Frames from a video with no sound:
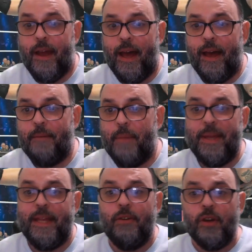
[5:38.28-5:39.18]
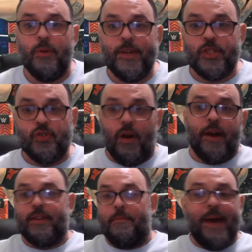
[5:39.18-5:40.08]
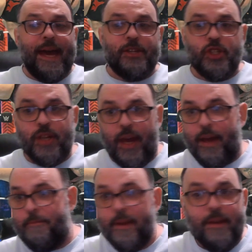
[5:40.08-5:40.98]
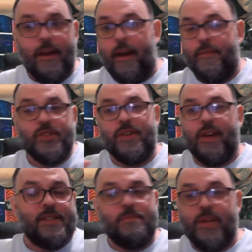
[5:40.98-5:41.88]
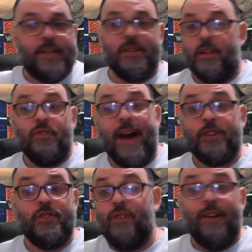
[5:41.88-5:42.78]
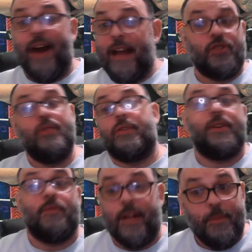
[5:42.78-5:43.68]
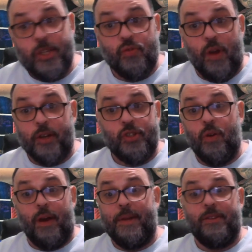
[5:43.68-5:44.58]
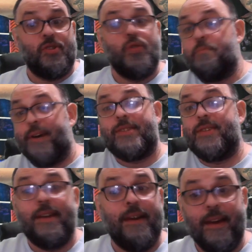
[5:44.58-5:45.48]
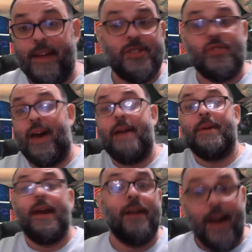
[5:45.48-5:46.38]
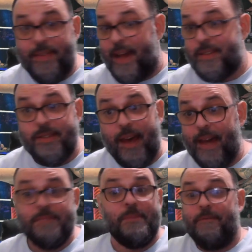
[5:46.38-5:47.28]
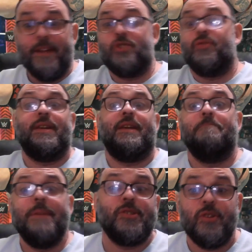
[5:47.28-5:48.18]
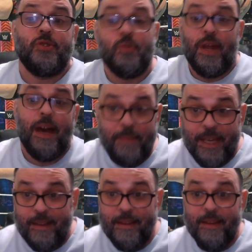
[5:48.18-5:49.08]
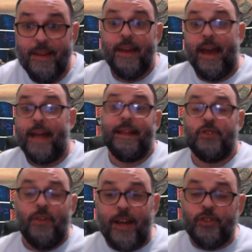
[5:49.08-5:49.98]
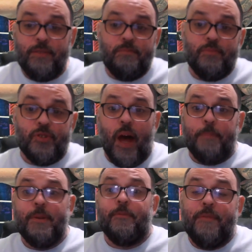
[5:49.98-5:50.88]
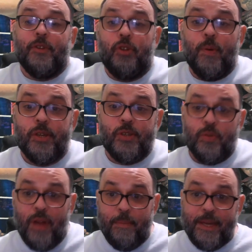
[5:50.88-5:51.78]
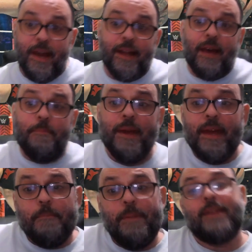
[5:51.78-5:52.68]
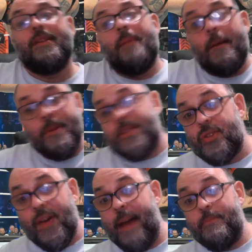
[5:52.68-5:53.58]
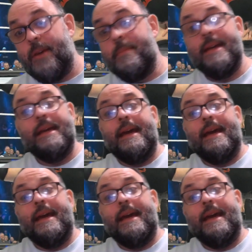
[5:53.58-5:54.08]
I mean, he looked really strong in the match. Obviously, got some kicks in on Lashley. Lashley looked incredibly strong too. I mean, suplexing and slamming a guy that size, but eventually he missed a tsunami. And actually, Lashley stopped him from even doing the tsunami, got up, picked him up, and slammed him.